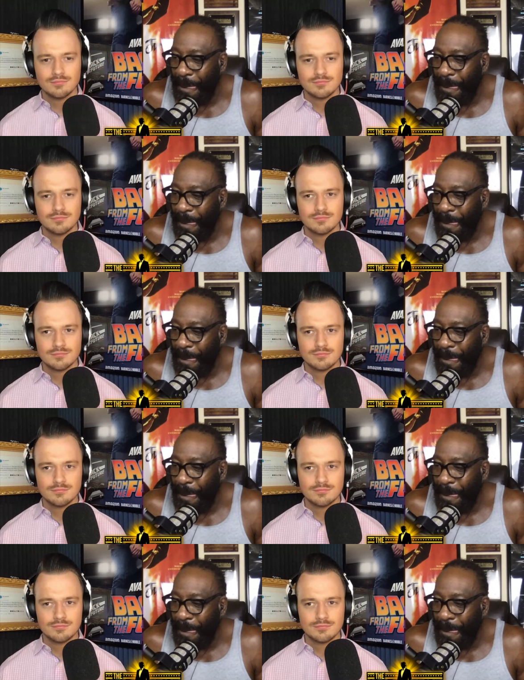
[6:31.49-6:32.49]

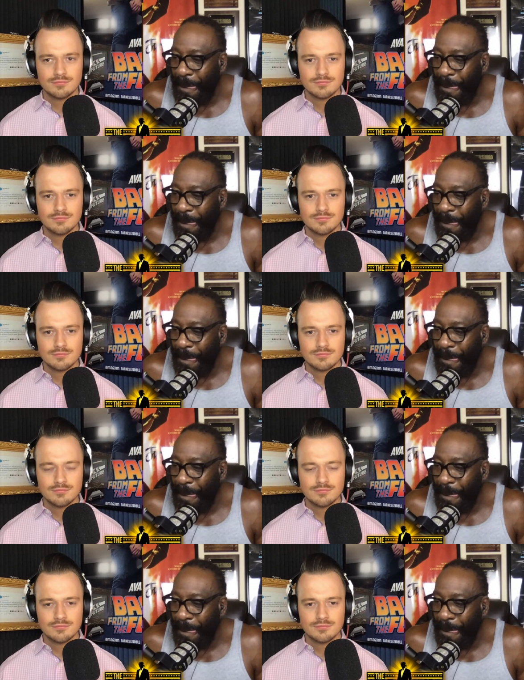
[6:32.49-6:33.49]

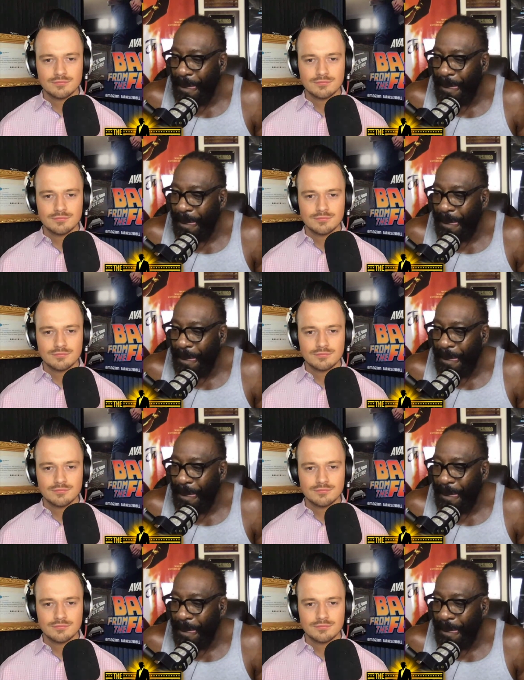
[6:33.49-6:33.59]
No one is speaking in this clip.